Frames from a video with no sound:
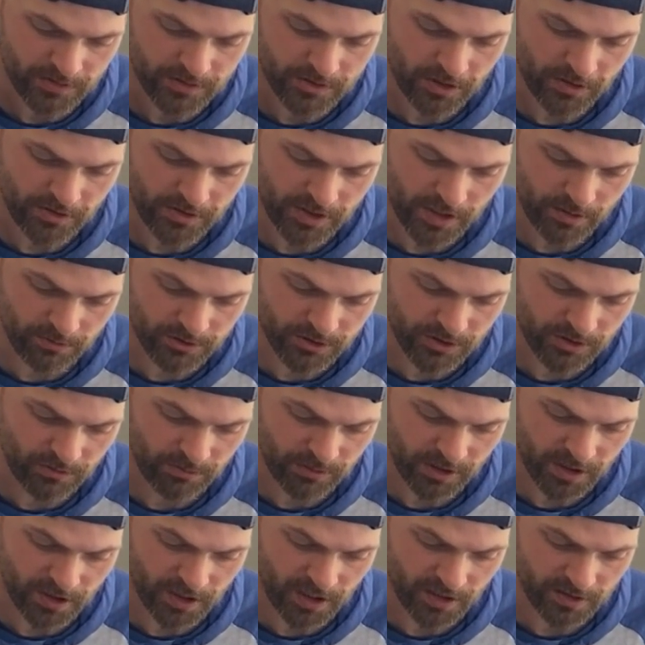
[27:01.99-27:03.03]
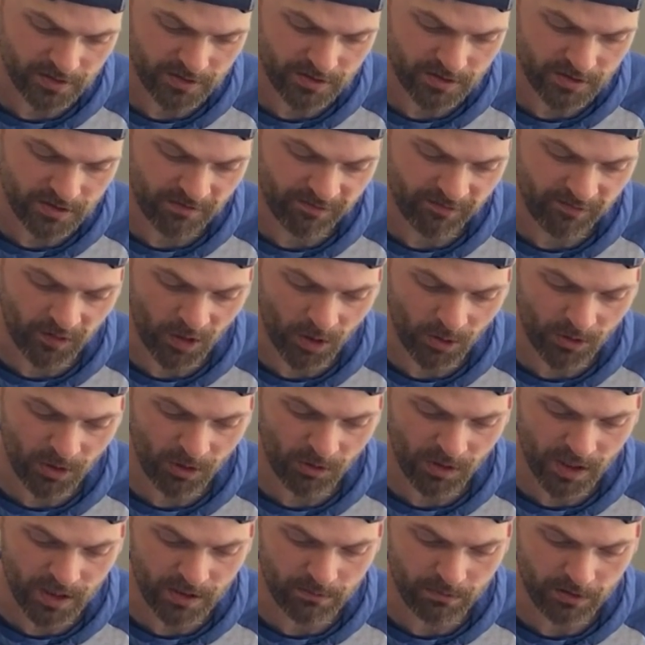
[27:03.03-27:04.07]
Turntable should be connected to
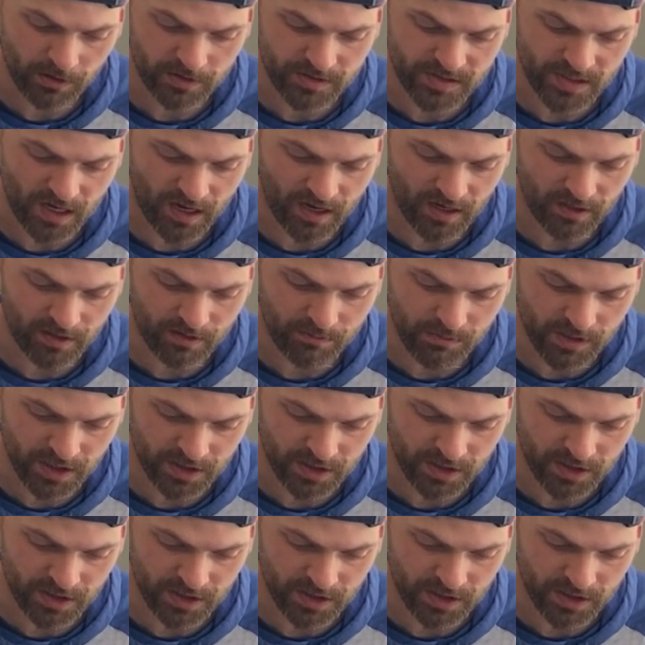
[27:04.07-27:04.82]
phono inputs on a